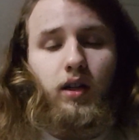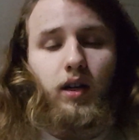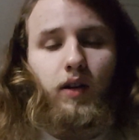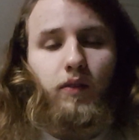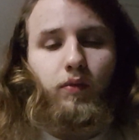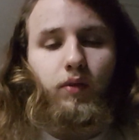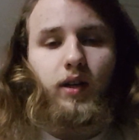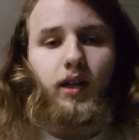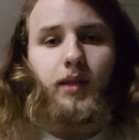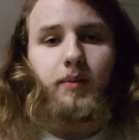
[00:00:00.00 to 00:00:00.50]

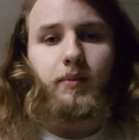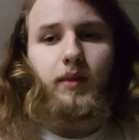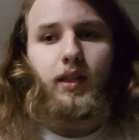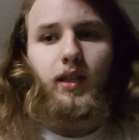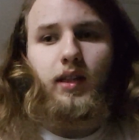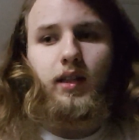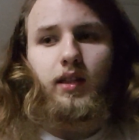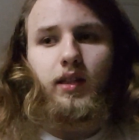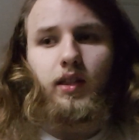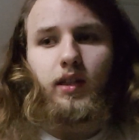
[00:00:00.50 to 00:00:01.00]
What I
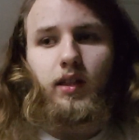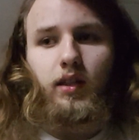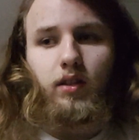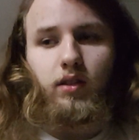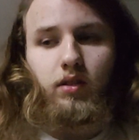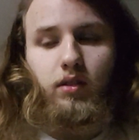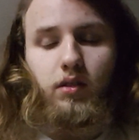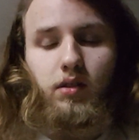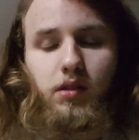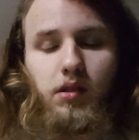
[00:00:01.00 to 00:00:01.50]
mean
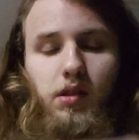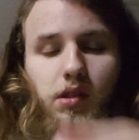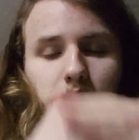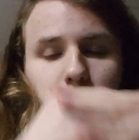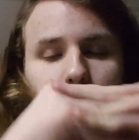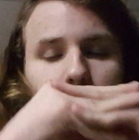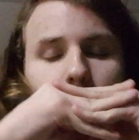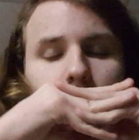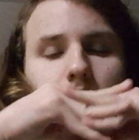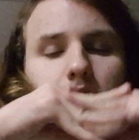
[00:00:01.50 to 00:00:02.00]

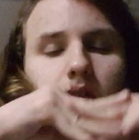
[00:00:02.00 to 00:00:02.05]
is